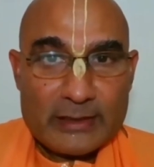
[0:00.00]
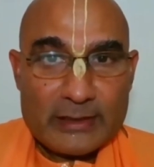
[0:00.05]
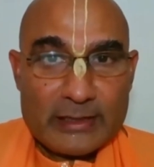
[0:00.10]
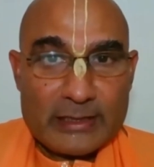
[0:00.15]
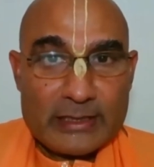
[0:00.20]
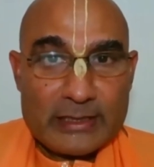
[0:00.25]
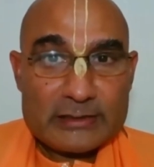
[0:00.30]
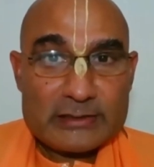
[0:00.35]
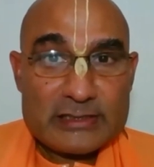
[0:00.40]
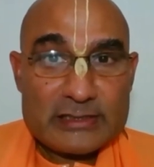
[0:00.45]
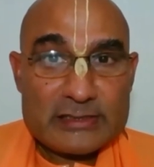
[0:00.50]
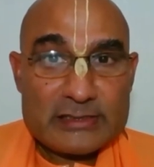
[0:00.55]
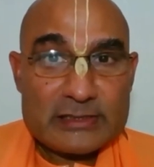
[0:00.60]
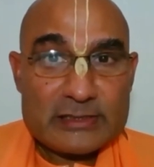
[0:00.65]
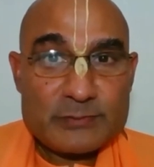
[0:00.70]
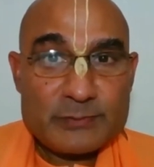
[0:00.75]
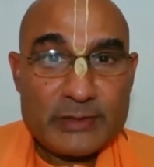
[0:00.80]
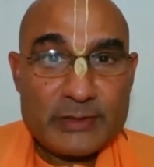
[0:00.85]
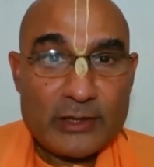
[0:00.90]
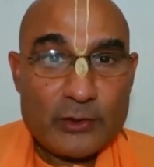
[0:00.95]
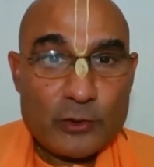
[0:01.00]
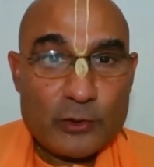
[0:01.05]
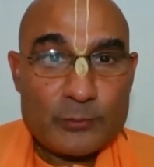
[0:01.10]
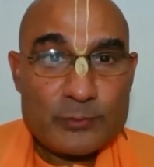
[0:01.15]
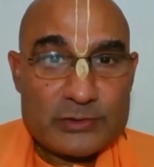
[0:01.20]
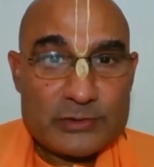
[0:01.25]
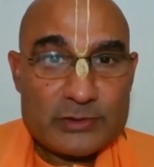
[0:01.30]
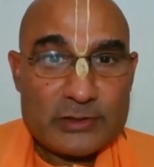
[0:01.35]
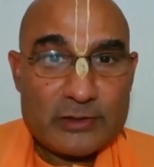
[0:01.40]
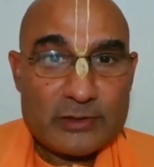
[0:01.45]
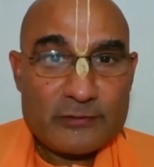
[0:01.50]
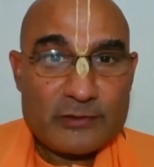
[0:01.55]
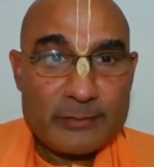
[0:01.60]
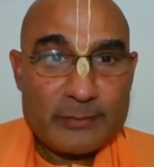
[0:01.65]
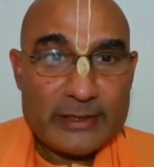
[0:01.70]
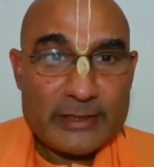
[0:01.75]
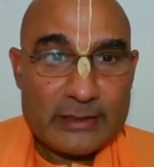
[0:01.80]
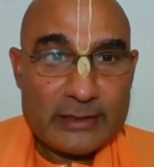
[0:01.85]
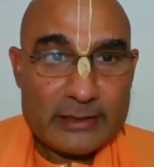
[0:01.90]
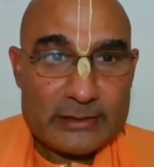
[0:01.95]
And this is being observed
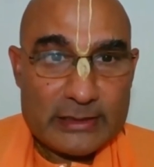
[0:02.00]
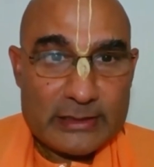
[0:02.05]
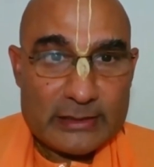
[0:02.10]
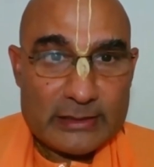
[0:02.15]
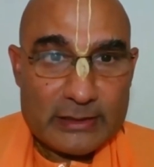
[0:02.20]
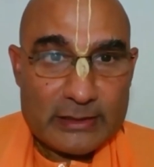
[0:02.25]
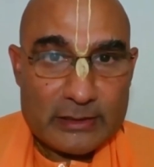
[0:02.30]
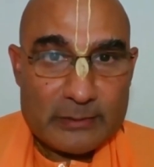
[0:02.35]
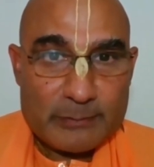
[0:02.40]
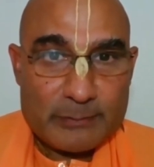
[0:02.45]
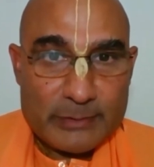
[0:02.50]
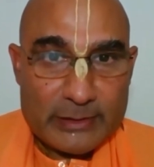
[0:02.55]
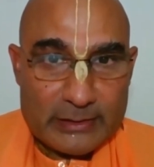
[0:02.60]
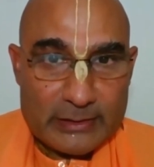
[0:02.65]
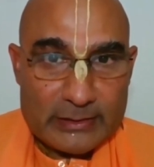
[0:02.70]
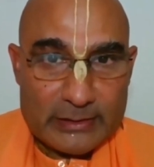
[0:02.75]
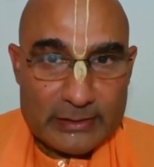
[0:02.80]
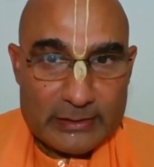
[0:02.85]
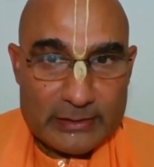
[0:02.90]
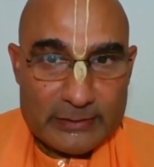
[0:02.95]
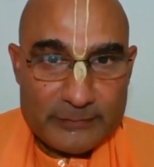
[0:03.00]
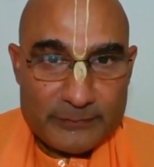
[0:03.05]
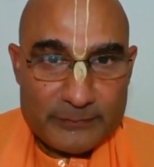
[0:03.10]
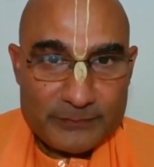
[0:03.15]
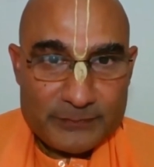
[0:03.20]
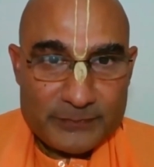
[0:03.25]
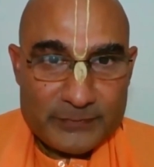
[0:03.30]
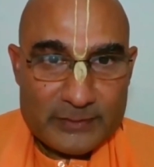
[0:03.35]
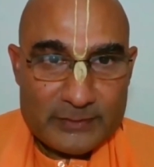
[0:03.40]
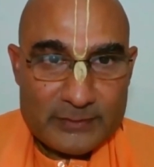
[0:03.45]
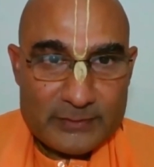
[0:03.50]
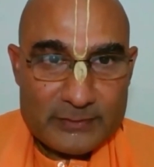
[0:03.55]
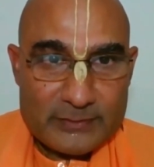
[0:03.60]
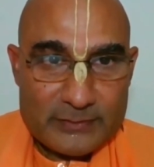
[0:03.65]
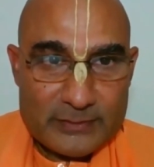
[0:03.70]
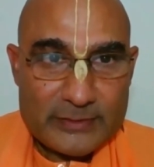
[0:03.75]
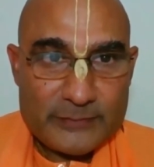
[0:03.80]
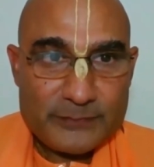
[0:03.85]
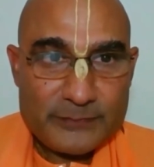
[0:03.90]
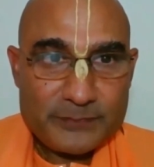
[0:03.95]
by Gadadhar Pandit.
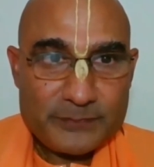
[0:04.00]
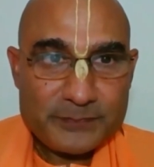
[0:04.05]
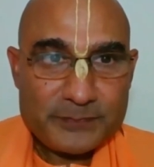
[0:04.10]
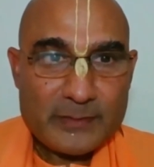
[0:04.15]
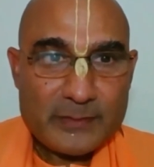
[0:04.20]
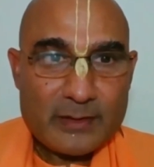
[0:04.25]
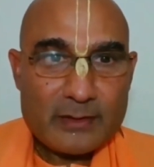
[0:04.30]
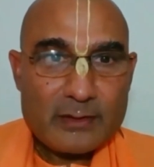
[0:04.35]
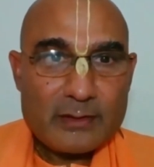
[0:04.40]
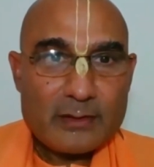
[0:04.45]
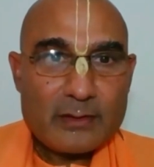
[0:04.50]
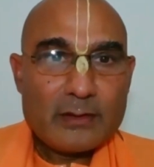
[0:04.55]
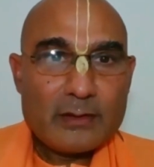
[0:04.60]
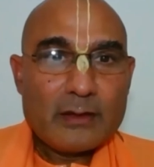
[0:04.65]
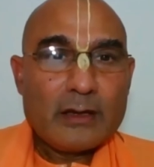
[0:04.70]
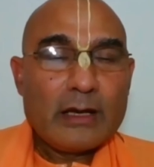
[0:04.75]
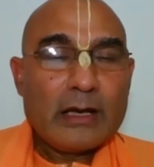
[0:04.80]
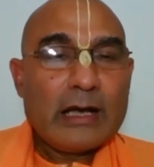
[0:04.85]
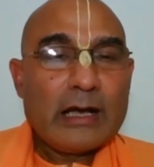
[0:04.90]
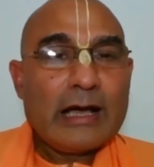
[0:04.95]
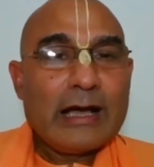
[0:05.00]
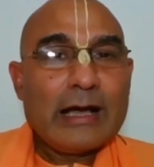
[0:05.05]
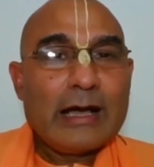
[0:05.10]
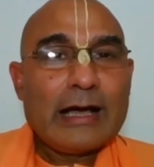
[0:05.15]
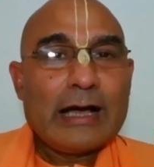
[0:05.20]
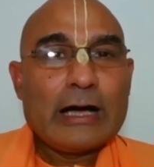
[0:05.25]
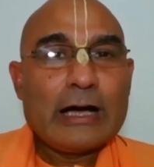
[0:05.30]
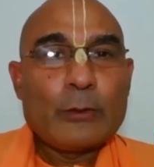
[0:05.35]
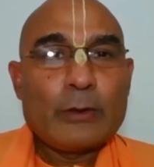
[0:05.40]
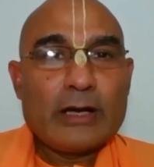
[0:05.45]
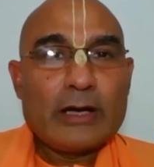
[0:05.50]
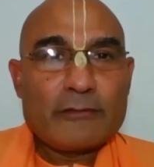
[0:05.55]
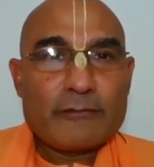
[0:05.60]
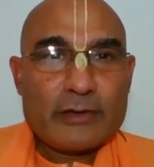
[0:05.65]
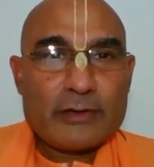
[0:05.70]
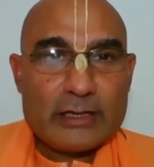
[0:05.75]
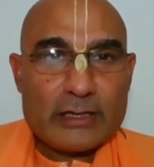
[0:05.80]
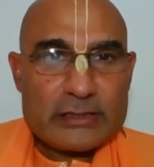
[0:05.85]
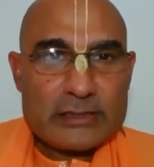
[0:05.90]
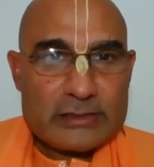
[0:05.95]
See?
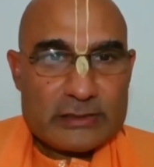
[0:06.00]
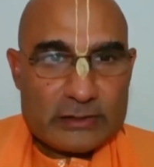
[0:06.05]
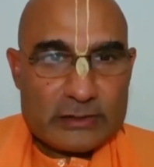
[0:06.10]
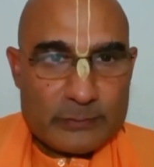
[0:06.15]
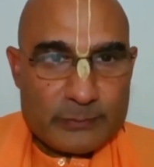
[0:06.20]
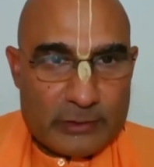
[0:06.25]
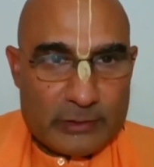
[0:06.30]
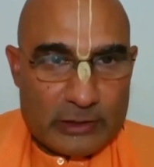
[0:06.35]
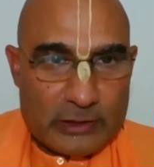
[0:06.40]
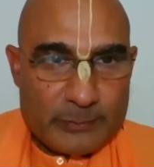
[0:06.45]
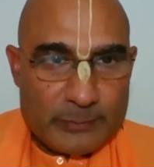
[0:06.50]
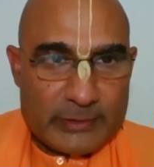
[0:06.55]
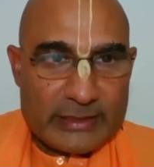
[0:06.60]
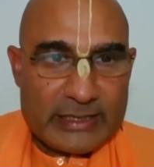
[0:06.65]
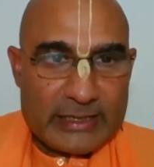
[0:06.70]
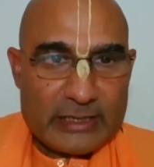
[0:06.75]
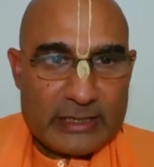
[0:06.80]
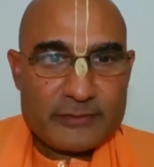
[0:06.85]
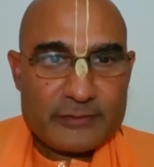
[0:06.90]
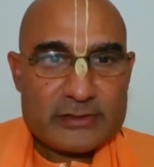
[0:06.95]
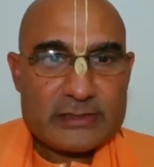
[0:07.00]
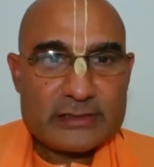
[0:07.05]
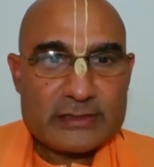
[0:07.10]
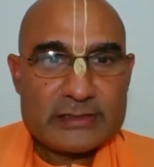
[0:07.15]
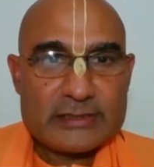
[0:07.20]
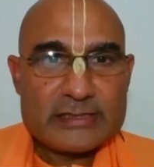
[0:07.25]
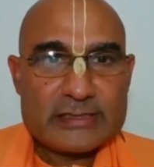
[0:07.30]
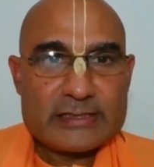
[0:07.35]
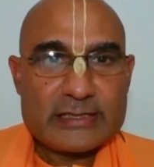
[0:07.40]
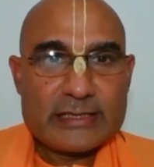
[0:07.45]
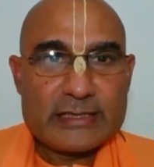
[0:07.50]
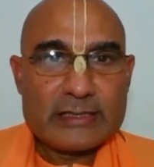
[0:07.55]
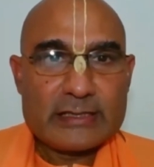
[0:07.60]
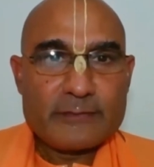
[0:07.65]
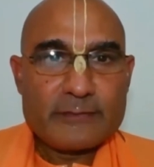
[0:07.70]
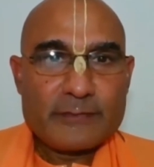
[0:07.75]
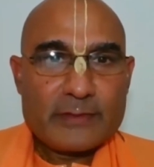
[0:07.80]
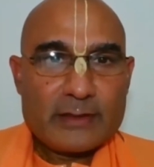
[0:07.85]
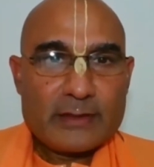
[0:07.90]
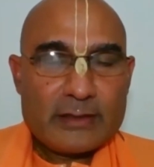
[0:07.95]
However, Srila Prabhupada have us
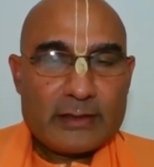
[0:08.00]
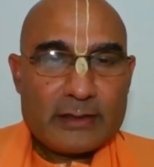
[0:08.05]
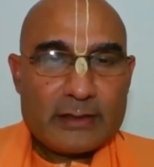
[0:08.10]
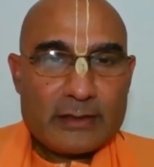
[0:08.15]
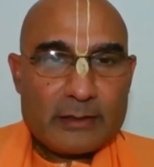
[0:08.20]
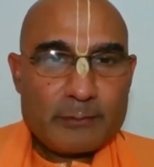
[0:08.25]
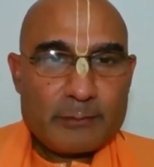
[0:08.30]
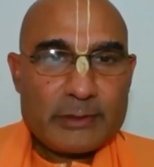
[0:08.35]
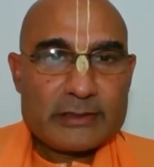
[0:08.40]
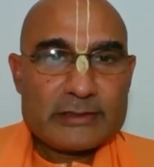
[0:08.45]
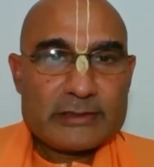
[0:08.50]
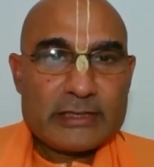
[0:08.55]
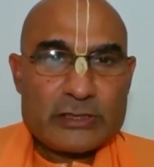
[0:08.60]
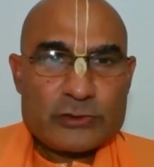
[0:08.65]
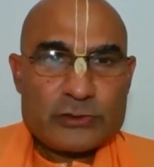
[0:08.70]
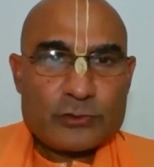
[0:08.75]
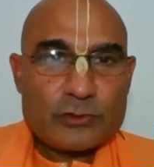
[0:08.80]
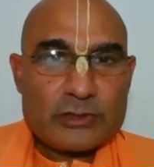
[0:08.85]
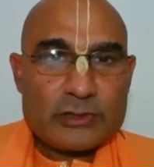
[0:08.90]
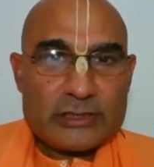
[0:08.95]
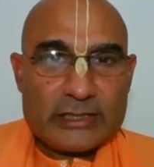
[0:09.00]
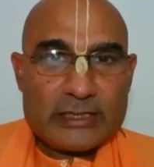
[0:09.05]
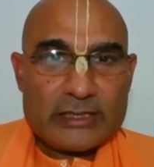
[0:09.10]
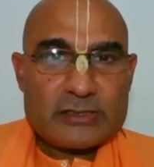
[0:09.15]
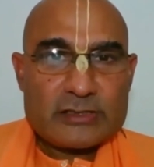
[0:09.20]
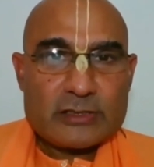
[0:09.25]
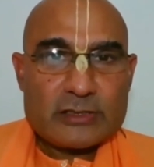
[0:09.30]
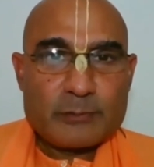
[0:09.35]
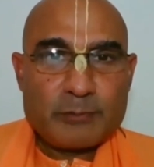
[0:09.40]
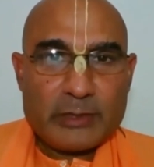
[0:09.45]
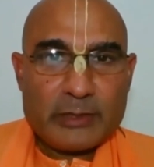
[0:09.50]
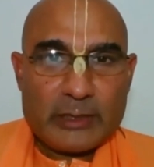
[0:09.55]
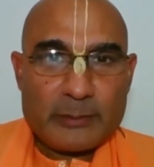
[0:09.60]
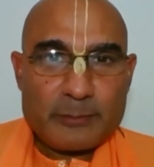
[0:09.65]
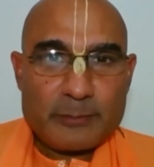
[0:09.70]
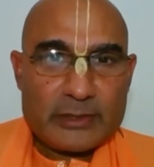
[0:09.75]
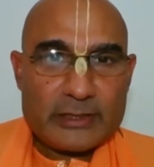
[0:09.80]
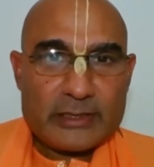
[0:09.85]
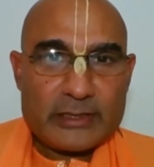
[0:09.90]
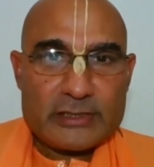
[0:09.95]
understand, but just to teach the
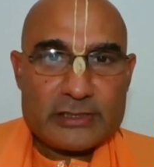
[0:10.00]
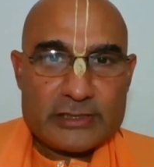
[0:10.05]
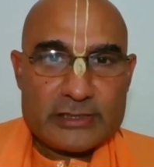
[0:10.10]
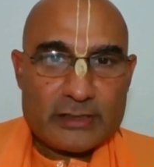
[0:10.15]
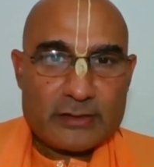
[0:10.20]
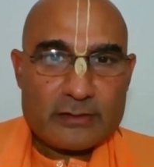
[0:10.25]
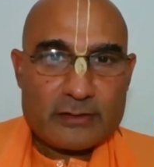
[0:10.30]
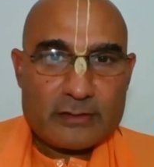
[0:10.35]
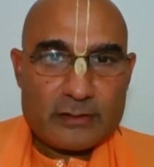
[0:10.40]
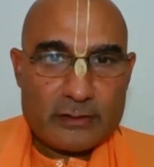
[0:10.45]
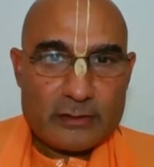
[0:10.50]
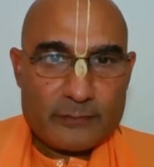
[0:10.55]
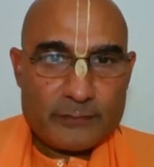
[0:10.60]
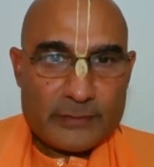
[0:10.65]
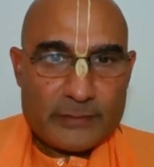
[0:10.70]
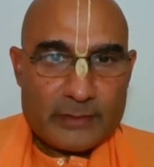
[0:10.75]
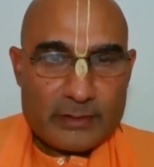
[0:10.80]
people in general,